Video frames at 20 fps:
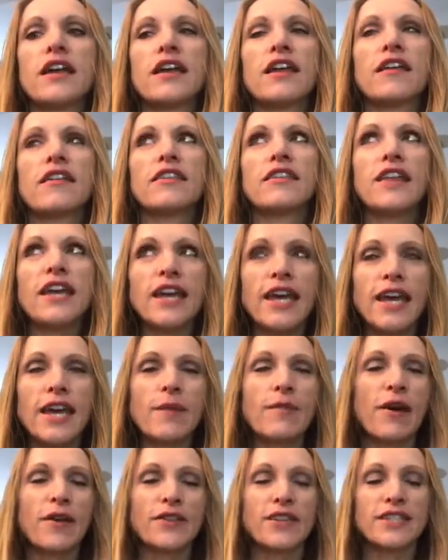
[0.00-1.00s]
thinking
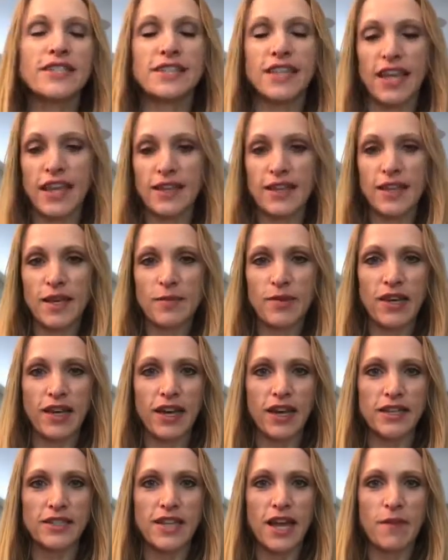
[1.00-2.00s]
about this lately
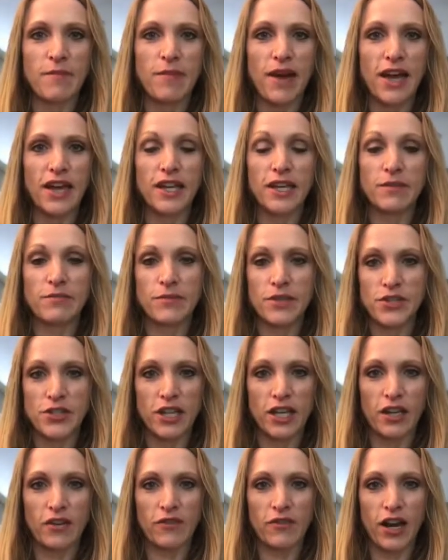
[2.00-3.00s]
because I'm back in
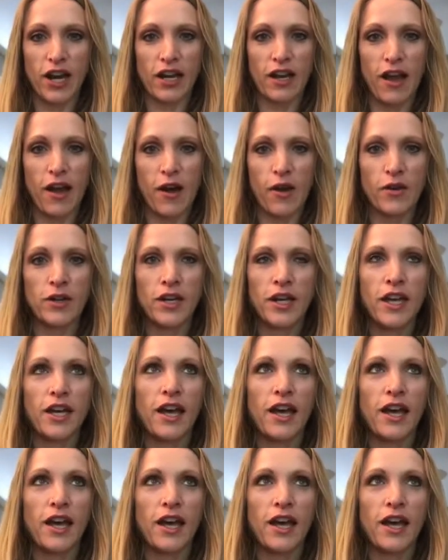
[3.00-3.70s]
Michigan right now.